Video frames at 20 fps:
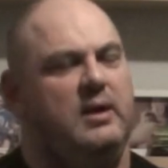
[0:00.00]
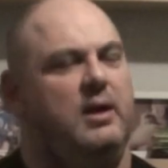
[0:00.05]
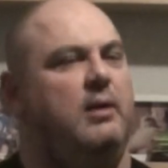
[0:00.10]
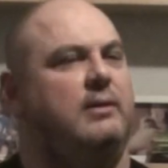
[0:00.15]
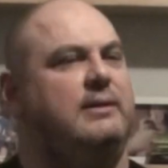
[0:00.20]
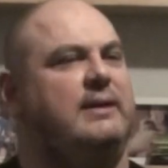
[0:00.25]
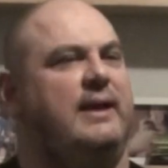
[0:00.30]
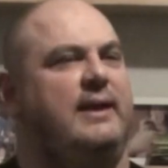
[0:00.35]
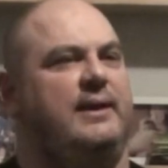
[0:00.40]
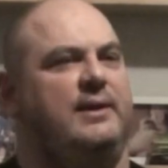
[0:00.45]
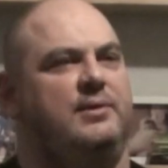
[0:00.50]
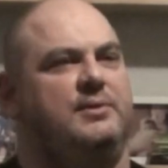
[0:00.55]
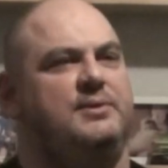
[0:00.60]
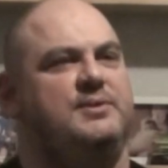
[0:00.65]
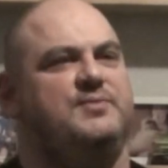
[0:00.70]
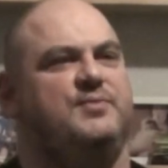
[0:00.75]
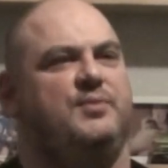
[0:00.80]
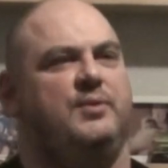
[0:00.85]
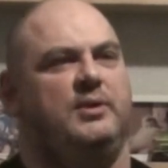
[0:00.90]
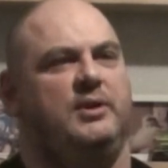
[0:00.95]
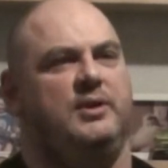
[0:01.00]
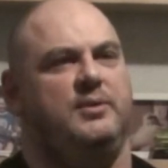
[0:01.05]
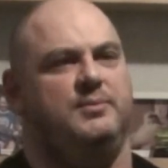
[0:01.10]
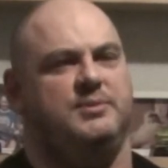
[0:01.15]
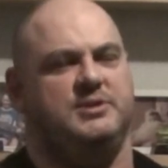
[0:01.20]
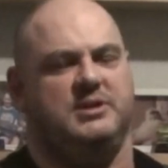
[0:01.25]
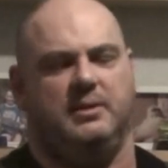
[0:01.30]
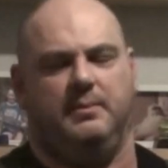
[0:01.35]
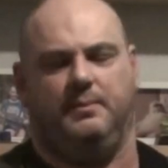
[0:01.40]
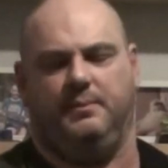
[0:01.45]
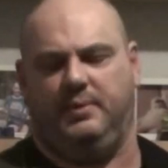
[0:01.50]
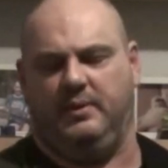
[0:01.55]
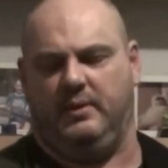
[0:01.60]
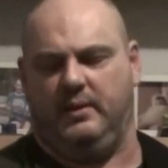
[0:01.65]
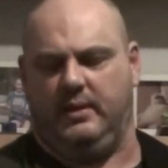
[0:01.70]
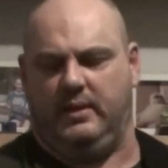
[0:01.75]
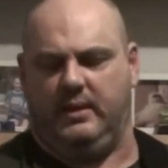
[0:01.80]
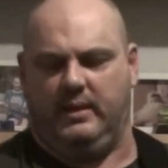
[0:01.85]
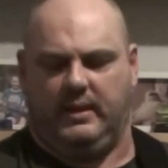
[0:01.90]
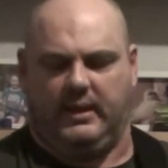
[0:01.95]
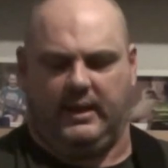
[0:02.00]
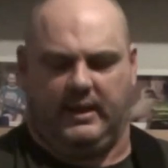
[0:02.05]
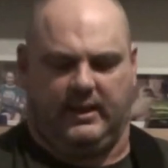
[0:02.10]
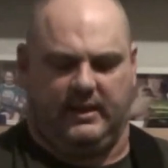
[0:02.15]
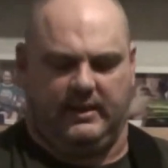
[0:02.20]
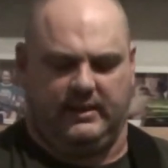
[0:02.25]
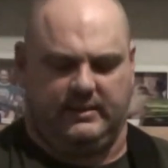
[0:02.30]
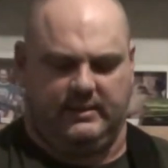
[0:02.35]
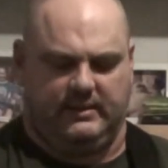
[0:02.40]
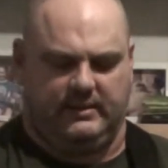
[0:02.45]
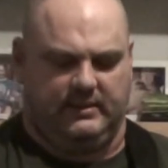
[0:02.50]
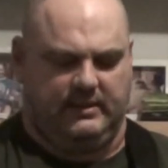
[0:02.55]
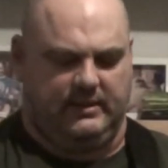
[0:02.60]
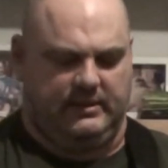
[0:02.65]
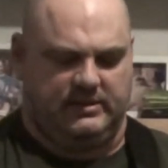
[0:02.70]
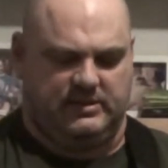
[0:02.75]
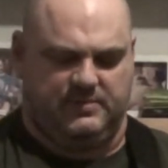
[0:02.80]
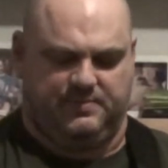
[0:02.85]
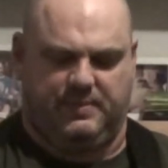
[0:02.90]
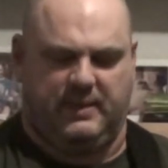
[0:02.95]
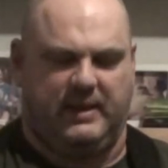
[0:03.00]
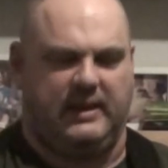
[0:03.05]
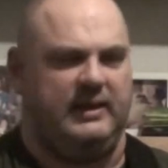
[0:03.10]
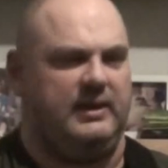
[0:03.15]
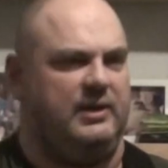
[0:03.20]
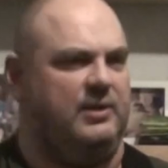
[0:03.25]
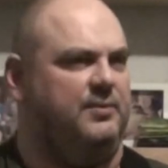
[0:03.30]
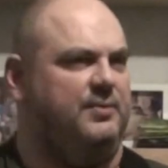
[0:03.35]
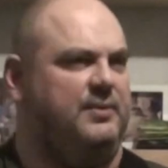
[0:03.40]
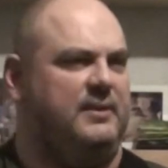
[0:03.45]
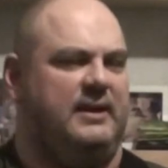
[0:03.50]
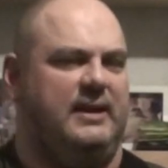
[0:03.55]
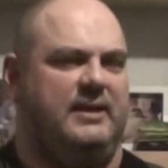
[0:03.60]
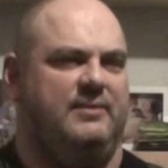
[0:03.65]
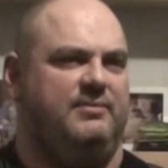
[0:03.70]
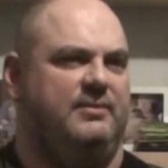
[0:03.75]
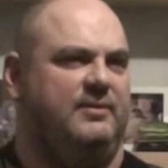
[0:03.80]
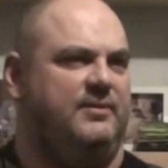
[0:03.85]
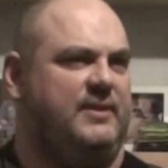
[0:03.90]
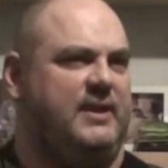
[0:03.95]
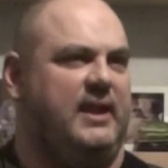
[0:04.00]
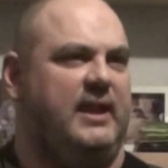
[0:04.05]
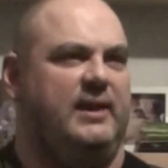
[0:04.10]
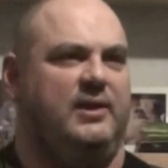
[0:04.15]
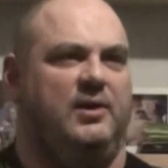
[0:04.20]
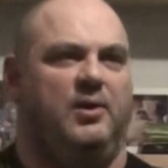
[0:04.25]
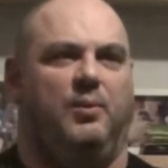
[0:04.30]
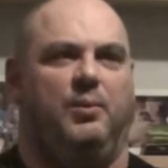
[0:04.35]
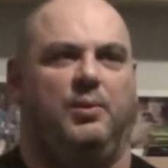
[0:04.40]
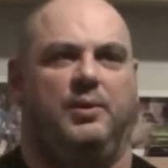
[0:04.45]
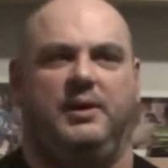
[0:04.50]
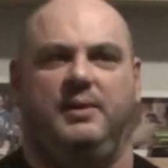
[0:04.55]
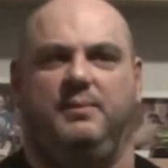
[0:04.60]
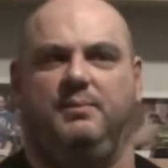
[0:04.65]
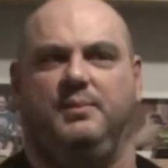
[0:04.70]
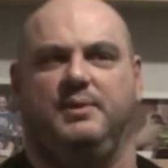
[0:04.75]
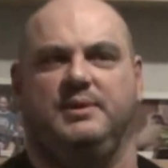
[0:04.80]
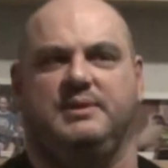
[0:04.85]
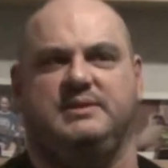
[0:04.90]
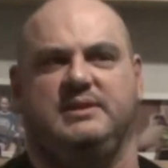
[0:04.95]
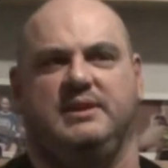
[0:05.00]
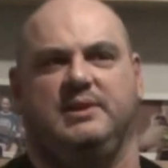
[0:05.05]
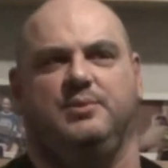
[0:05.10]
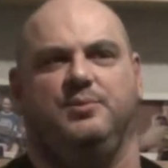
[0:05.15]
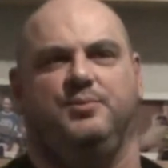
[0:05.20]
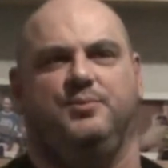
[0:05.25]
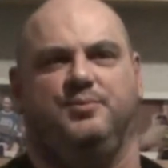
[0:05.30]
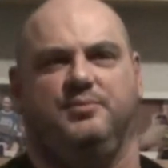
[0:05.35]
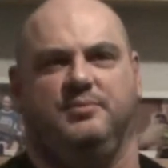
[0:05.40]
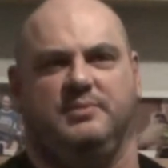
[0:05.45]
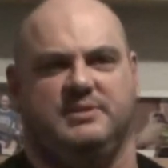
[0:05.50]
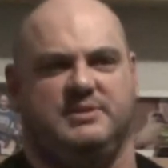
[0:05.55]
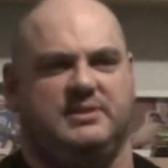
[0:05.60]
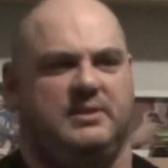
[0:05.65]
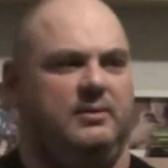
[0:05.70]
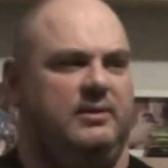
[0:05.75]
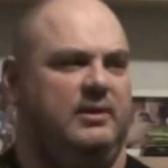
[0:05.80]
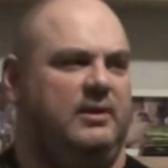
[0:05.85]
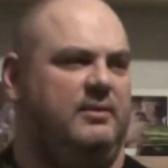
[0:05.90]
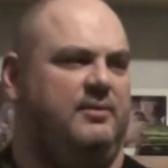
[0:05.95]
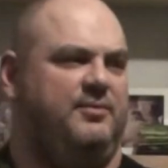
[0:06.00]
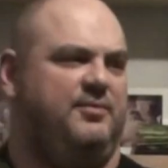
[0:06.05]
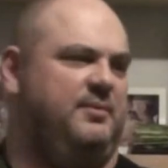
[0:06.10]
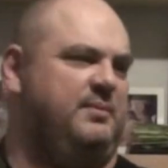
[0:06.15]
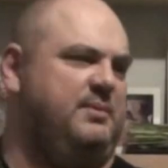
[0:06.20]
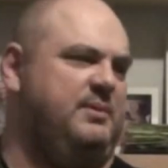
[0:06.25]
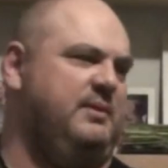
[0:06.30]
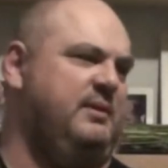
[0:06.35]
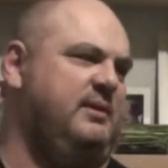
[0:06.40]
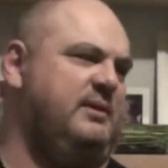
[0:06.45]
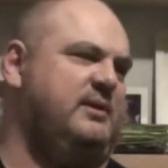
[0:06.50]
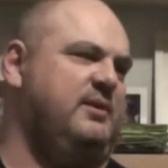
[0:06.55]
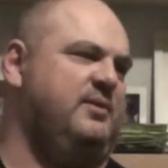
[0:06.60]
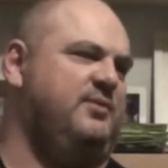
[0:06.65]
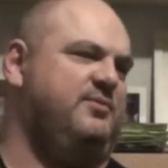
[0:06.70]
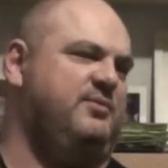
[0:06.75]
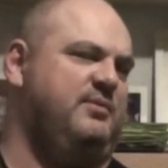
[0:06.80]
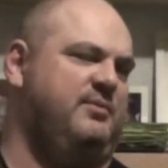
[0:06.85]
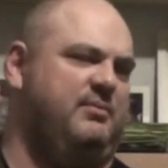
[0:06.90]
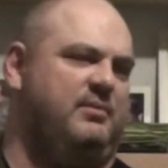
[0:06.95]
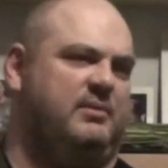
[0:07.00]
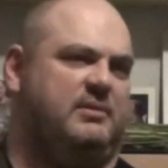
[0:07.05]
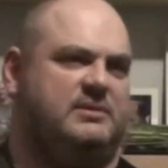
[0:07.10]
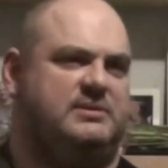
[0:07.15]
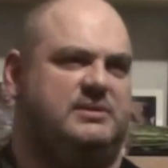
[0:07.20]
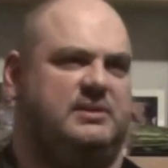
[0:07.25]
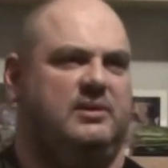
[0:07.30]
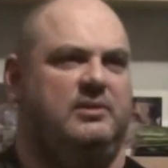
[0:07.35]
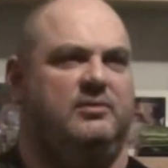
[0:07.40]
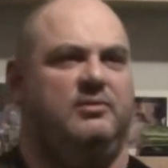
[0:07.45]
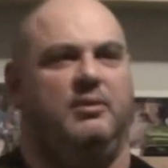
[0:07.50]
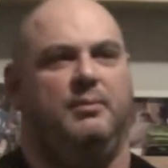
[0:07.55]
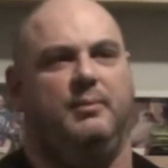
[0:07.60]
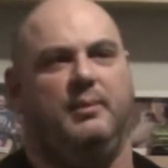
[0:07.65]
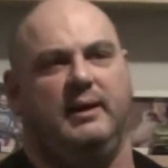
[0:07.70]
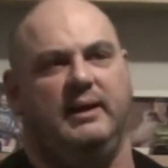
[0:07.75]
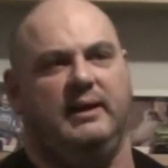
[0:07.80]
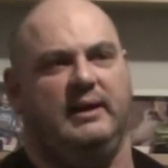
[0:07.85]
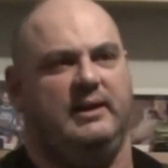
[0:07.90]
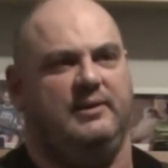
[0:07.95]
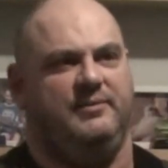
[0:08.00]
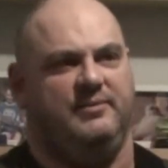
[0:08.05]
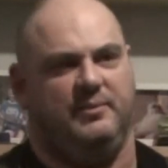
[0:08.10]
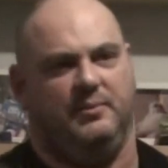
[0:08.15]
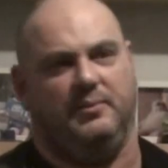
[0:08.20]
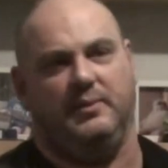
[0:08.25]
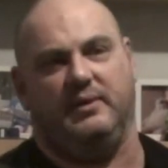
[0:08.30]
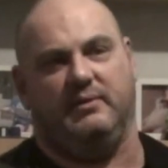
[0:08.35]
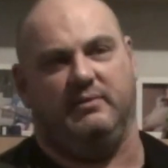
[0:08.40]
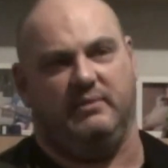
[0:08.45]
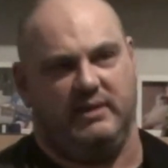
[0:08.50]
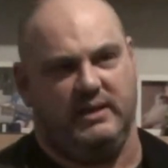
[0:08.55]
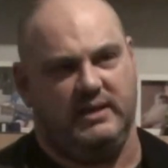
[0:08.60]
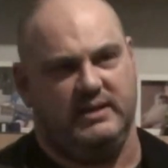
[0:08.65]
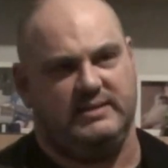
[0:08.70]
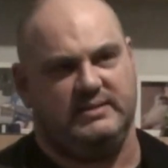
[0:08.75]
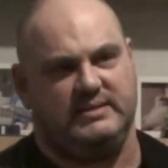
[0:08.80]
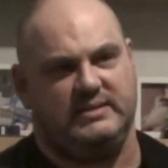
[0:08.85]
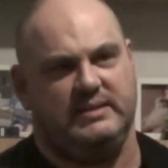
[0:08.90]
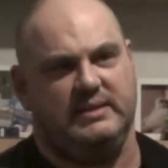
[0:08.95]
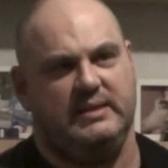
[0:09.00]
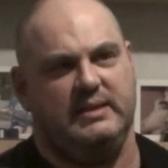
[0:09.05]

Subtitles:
I'll get a nice volume jump, and depending on the level of gain I want in my signal for a solo, if I'm doing a country rock solo, I might leave it where it is.